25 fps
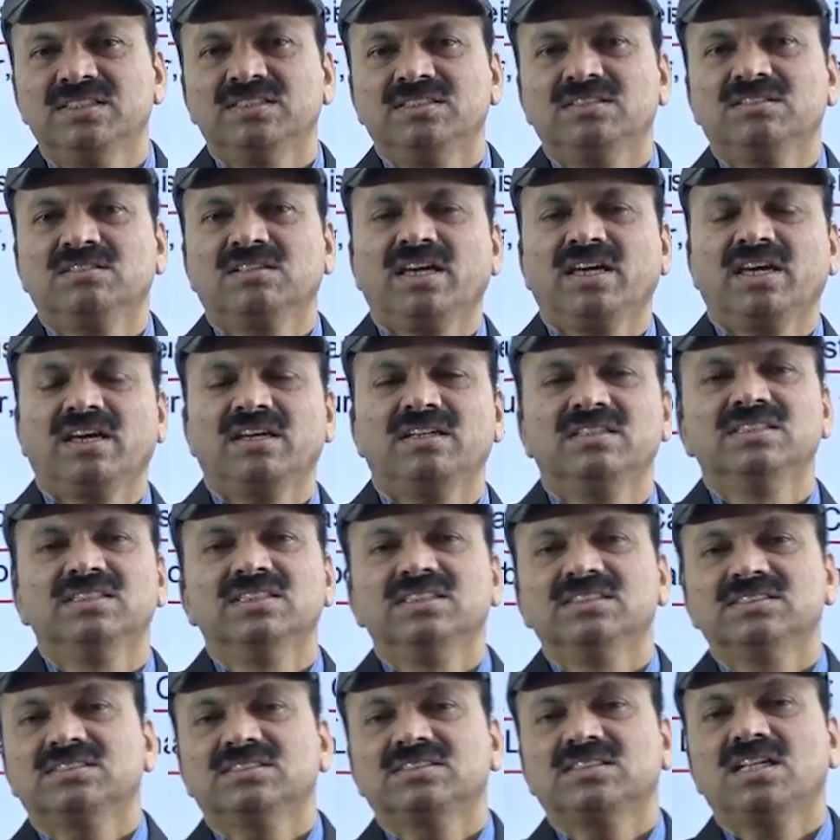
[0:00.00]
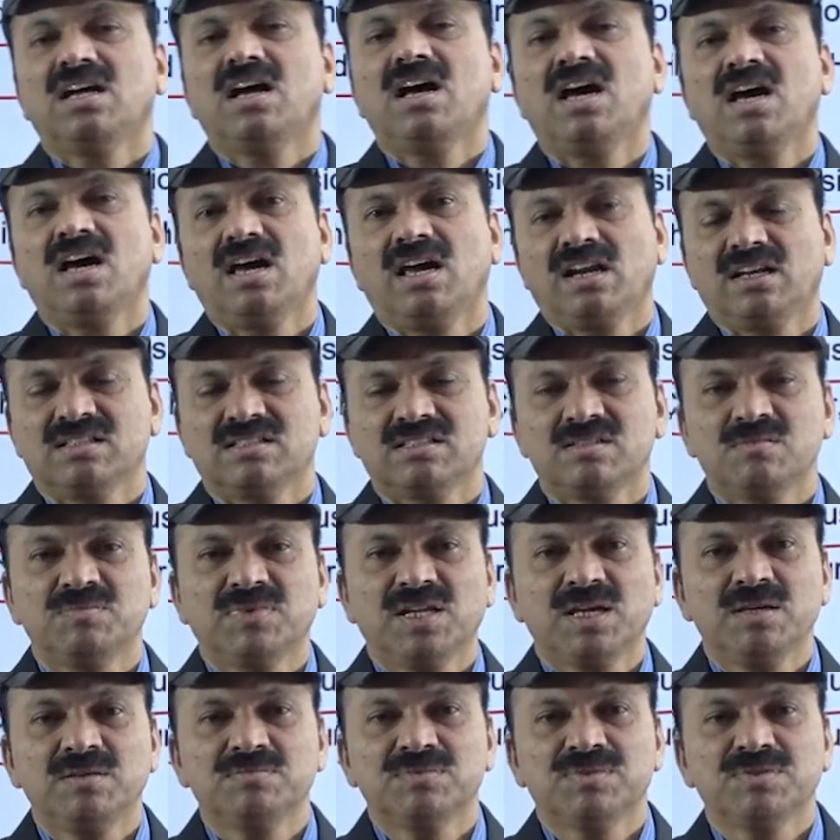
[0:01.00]
Okay, so or
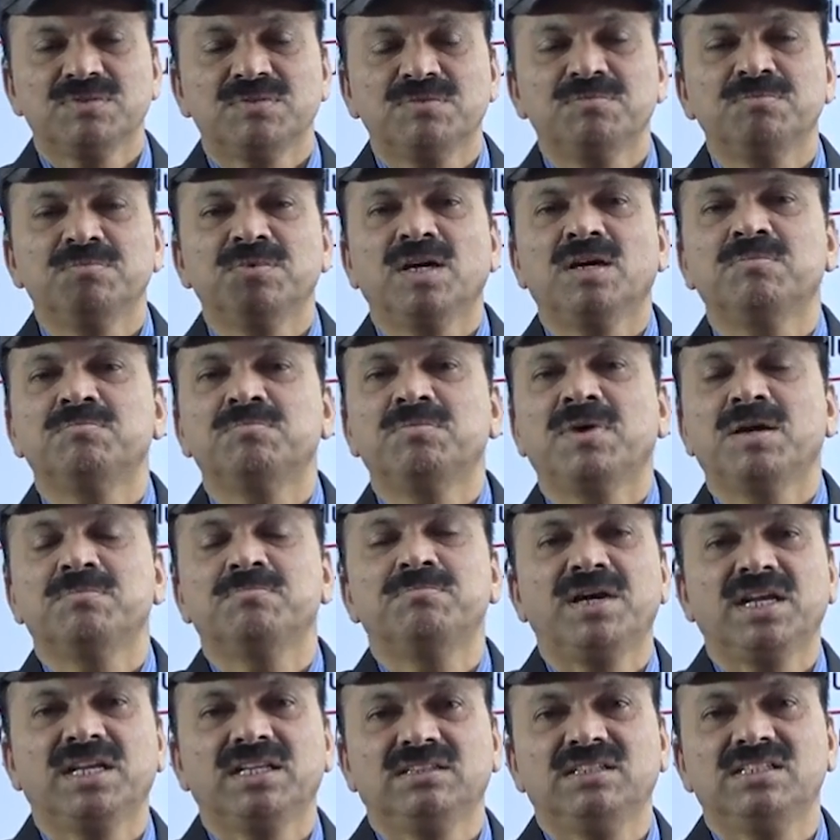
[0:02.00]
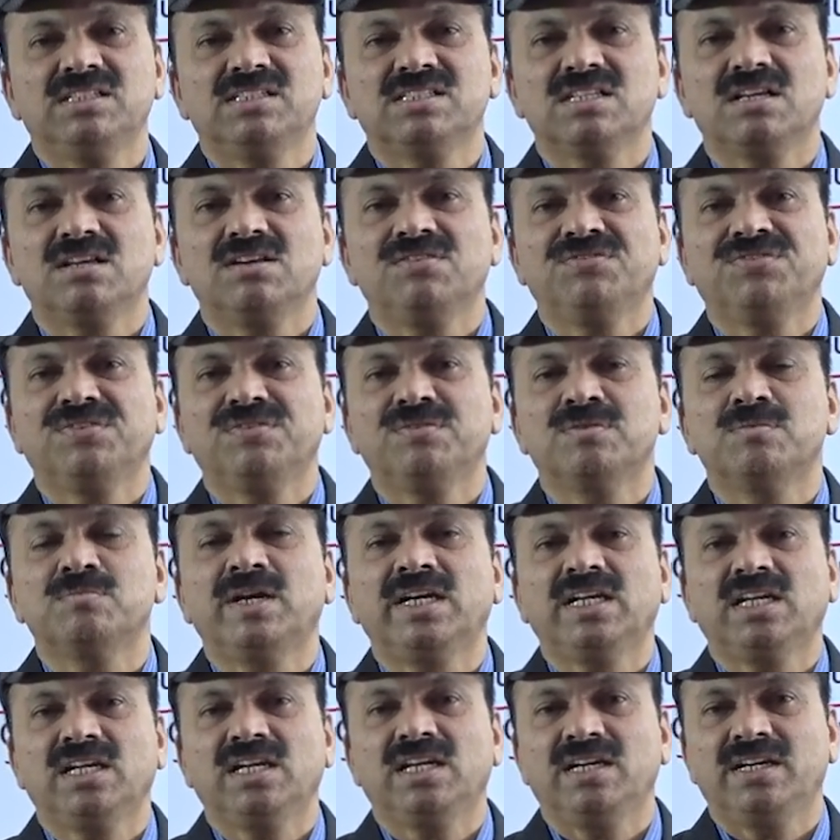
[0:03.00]
sometimes by birth itself we will
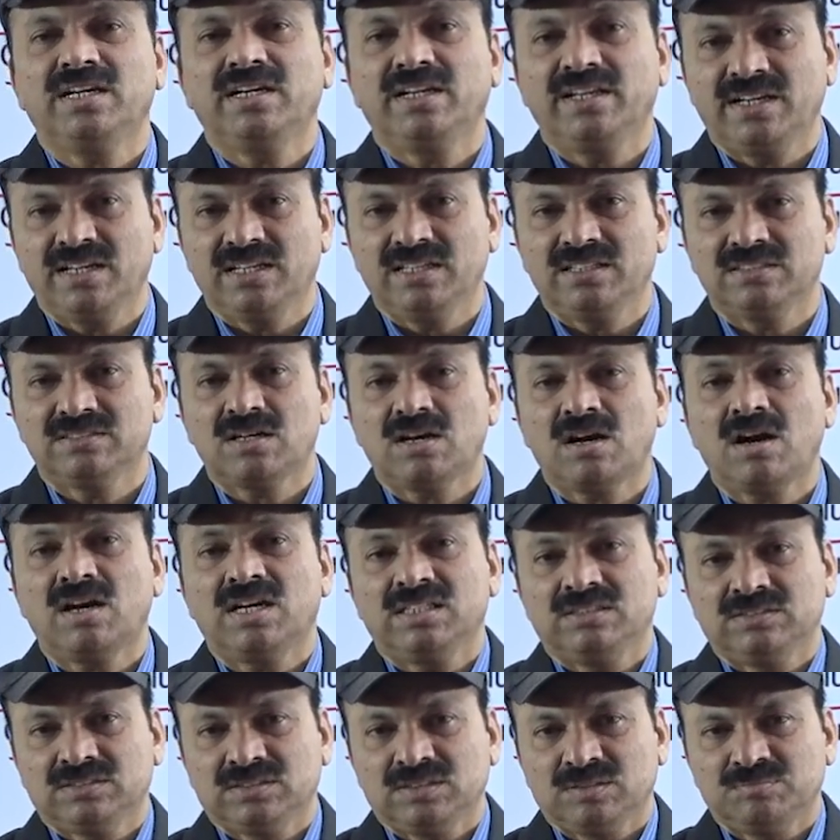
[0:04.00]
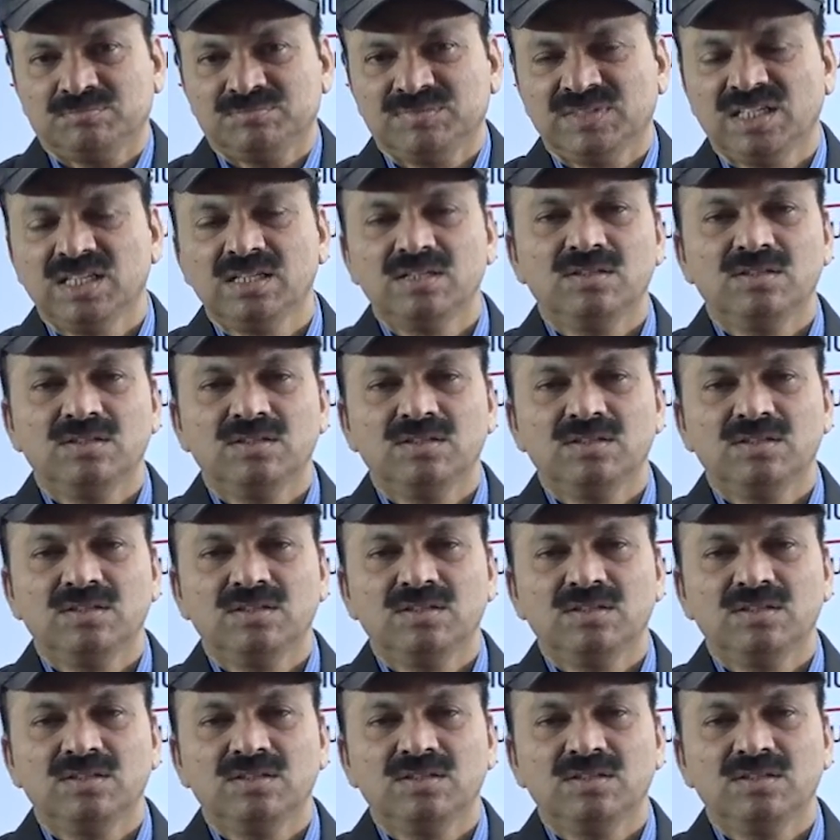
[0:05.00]
mentally deranged, autism.